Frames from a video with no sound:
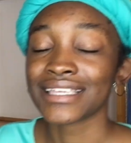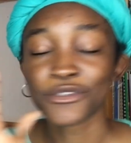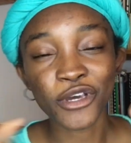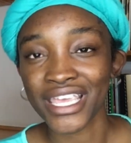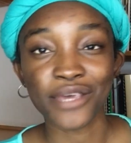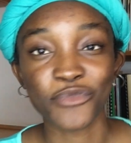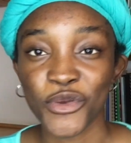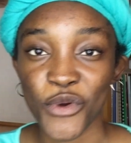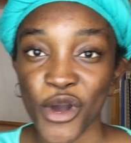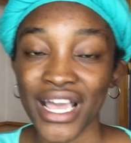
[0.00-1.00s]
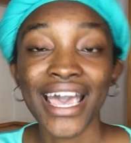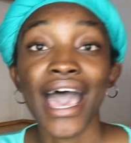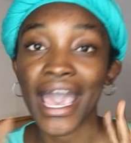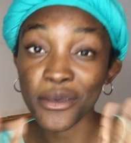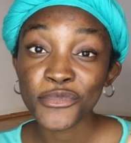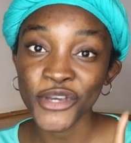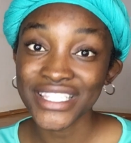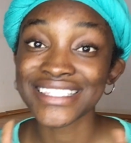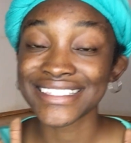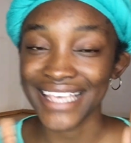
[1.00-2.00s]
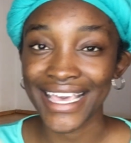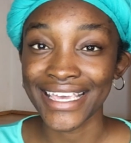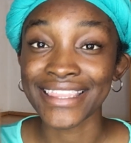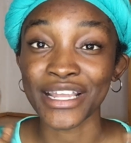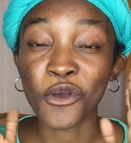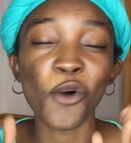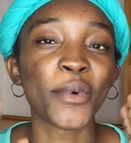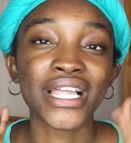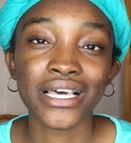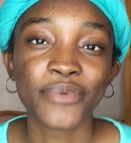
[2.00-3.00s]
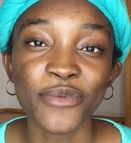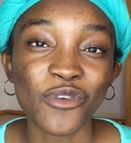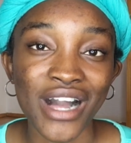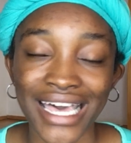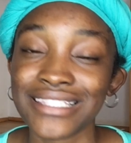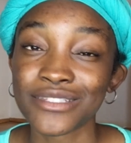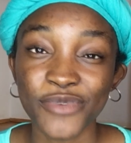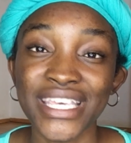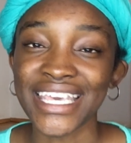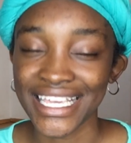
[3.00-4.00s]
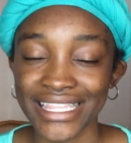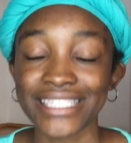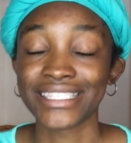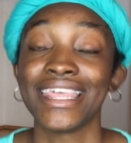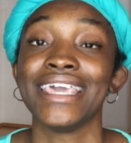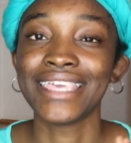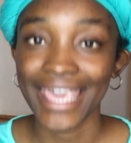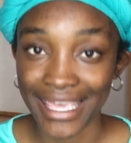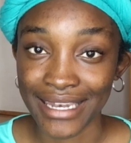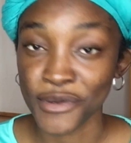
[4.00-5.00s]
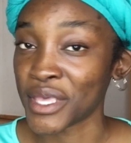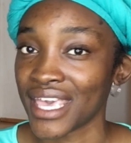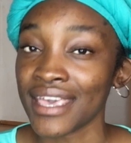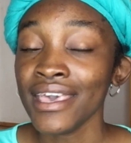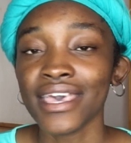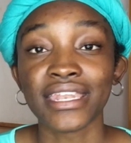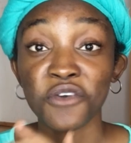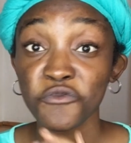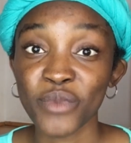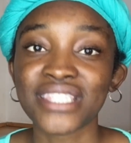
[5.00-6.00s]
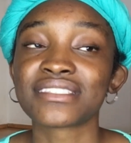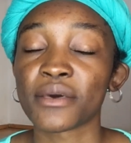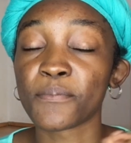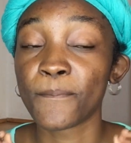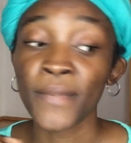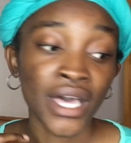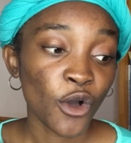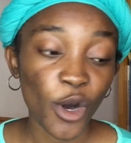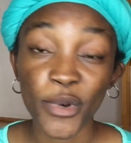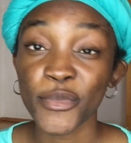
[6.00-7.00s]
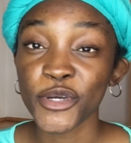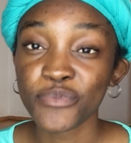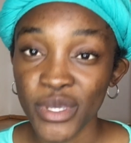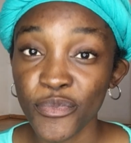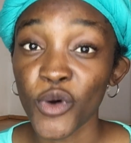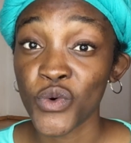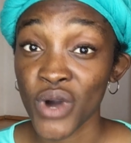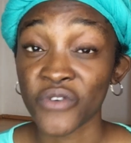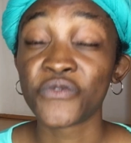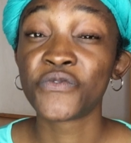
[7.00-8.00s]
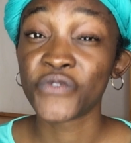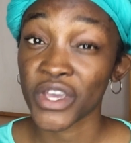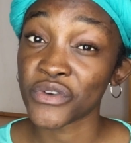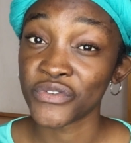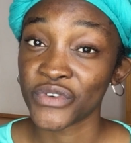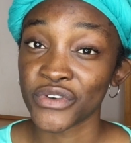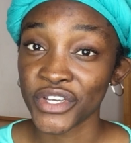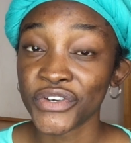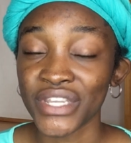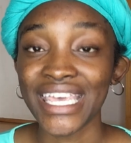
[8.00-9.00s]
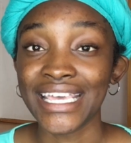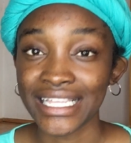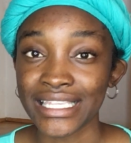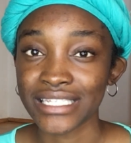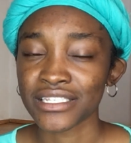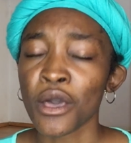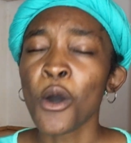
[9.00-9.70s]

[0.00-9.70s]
Don't get me wrong. I'm not saying that Copperla people can't speak English. They can, okay? And I've met some Copperbelt people who have very good English.